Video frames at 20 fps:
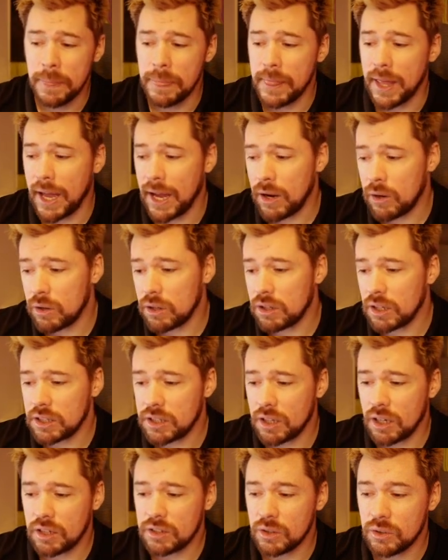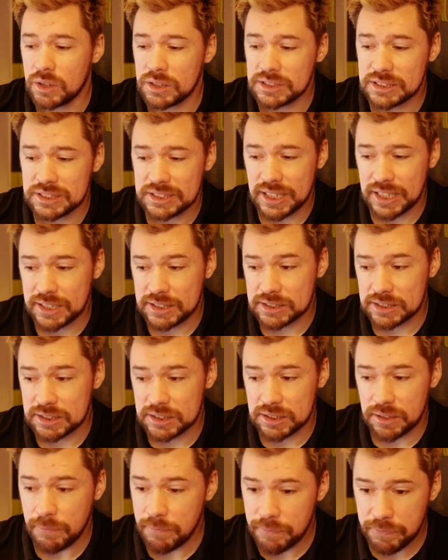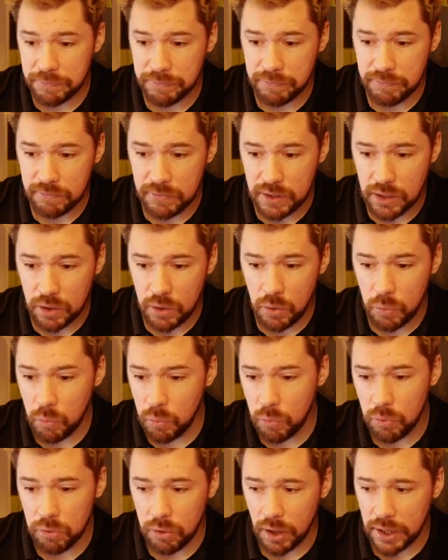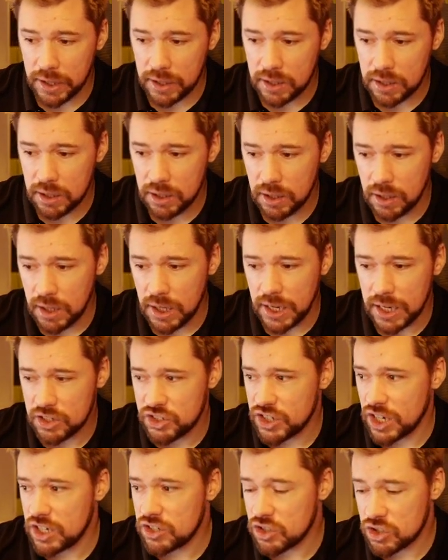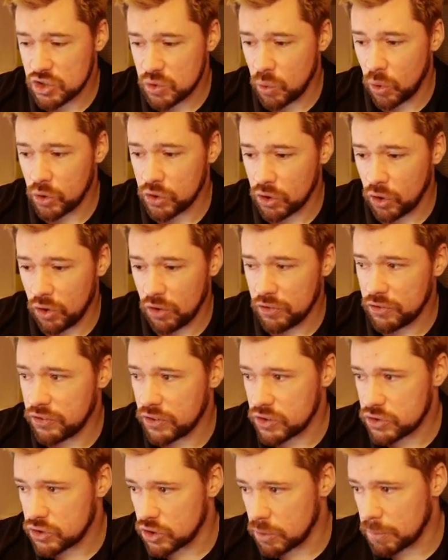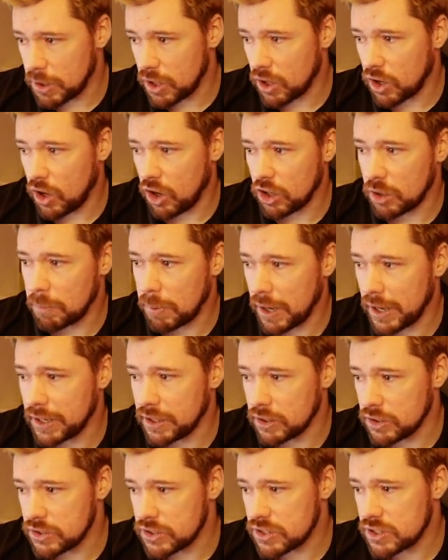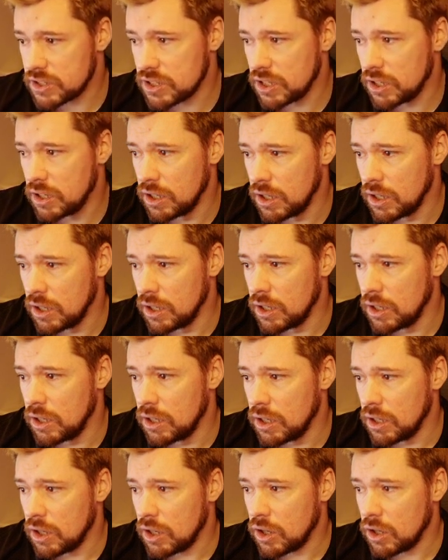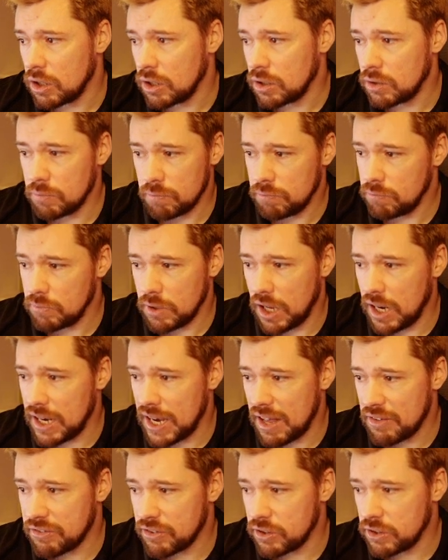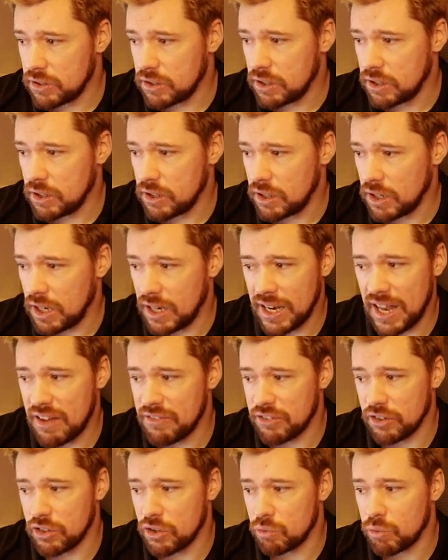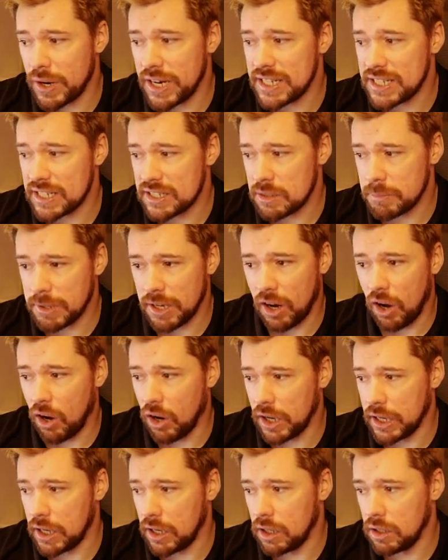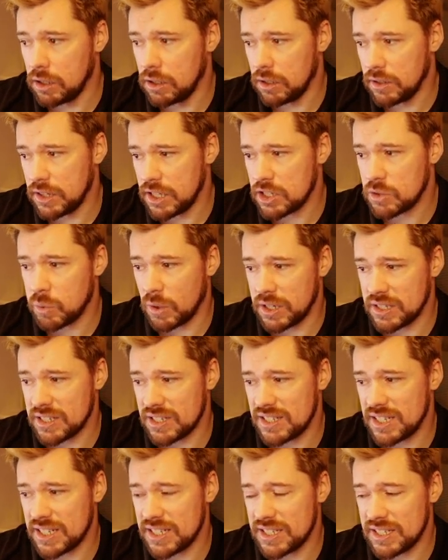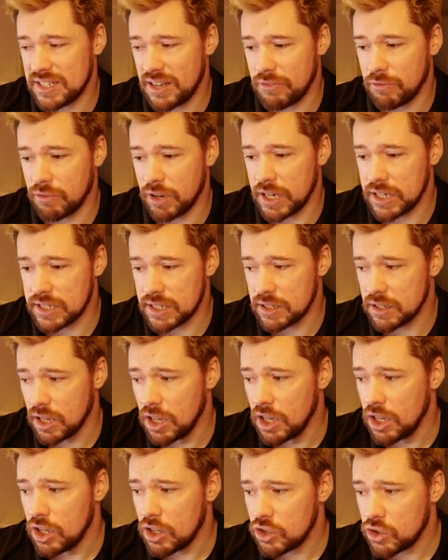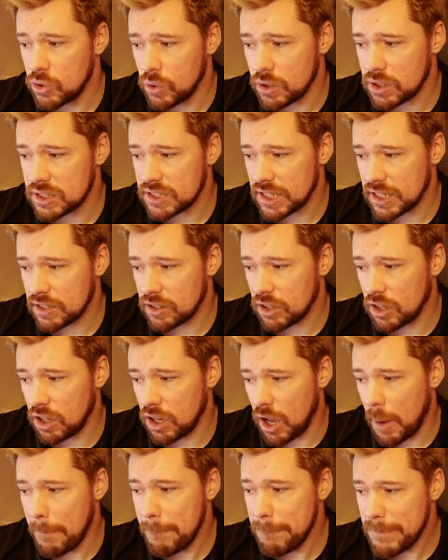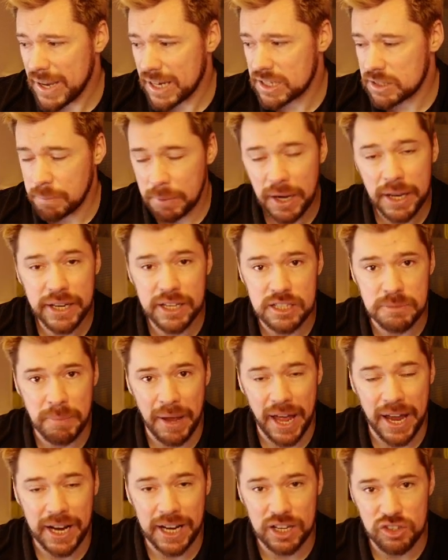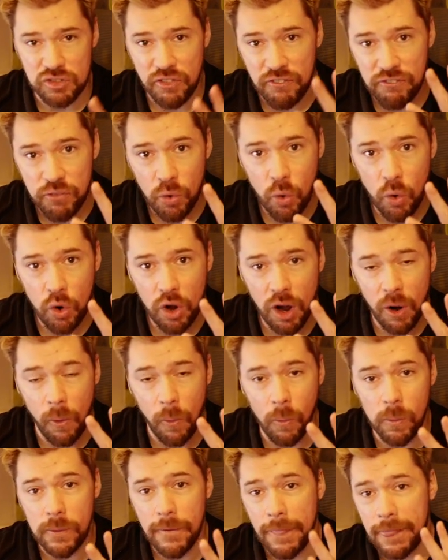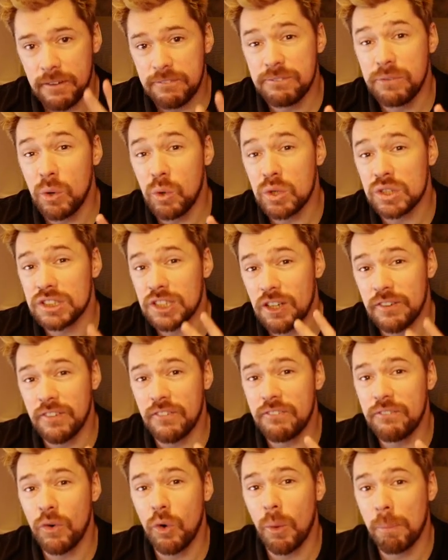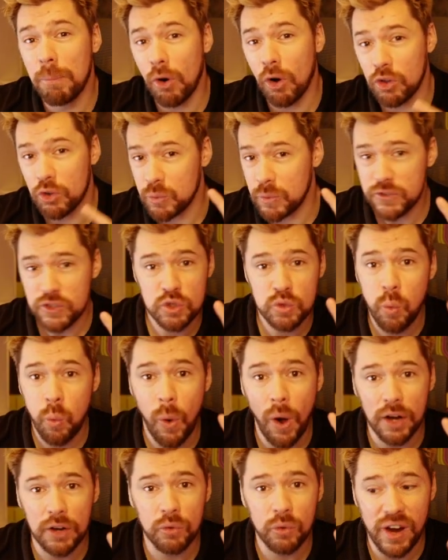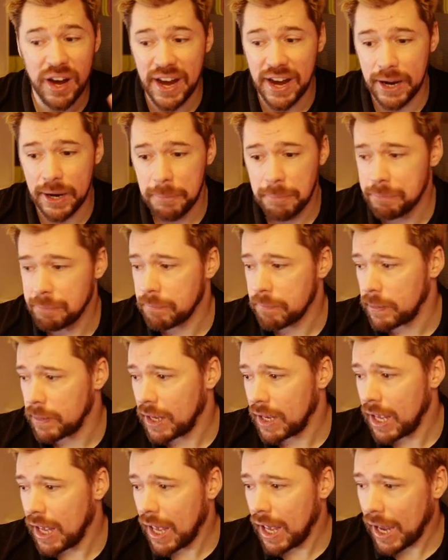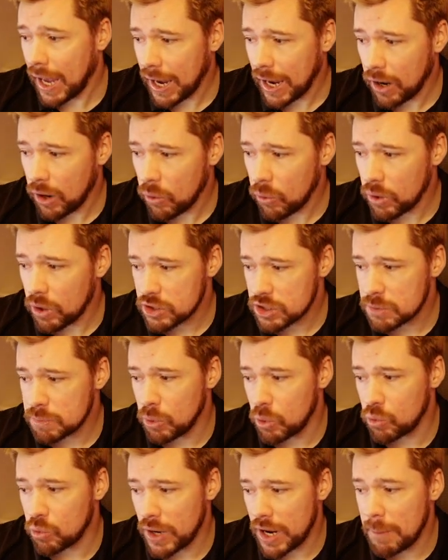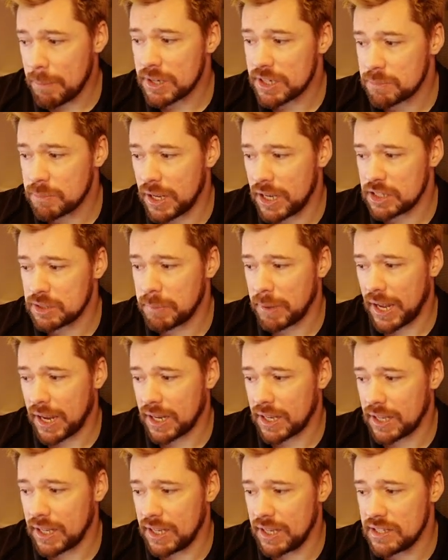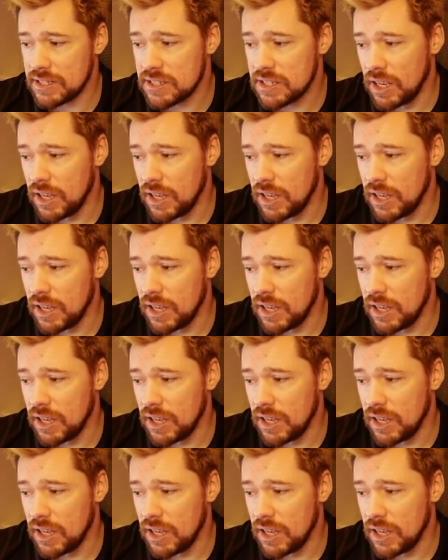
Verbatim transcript: how I, I don't understand like exchange a squad of Sudamericana players. 11, 11. The rating's a bit higher. This one is a 67 rated. Do you understand that a mixed players pack is four gold, four silver, four bronze with just one rare? How a small rare mixed players pack is